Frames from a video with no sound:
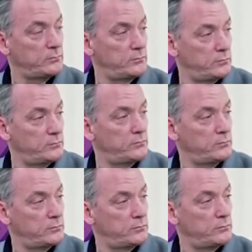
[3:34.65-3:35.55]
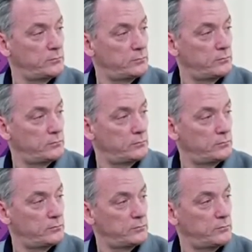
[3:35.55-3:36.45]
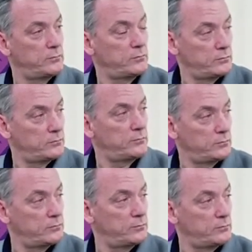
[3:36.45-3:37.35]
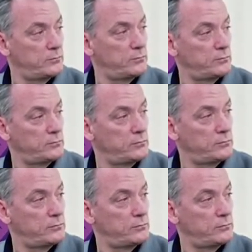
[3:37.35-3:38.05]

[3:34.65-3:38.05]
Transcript: [no speech]